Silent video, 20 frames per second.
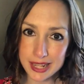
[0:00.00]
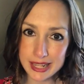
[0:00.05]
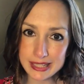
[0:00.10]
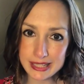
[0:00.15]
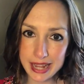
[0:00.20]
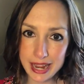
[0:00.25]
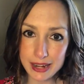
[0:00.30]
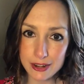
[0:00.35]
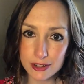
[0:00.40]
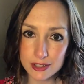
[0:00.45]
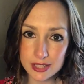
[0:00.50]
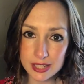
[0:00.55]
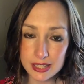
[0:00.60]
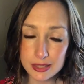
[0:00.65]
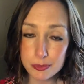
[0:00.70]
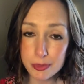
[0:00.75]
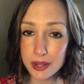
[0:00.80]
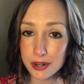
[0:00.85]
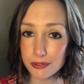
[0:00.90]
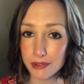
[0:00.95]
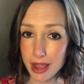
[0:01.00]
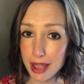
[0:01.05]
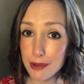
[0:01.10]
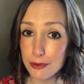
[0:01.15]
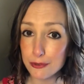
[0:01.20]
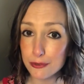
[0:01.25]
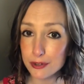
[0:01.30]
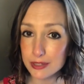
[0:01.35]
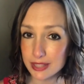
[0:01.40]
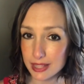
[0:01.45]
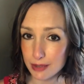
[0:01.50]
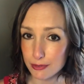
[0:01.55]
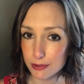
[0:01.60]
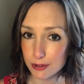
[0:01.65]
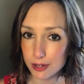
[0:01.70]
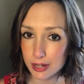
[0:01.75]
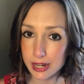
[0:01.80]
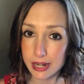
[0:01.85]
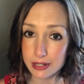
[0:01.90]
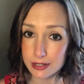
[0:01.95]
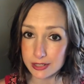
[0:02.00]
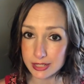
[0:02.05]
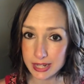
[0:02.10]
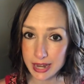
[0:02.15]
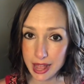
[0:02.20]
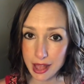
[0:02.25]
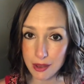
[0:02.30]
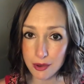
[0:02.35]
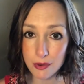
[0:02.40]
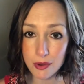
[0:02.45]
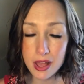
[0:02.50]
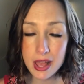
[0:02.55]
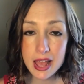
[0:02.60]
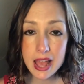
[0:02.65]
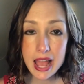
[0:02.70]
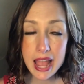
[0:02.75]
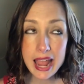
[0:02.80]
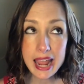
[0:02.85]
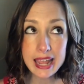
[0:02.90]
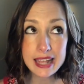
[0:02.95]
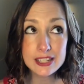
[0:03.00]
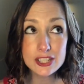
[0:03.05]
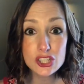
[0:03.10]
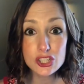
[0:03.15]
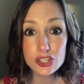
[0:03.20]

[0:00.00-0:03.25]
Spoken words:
containers has been around for several years now and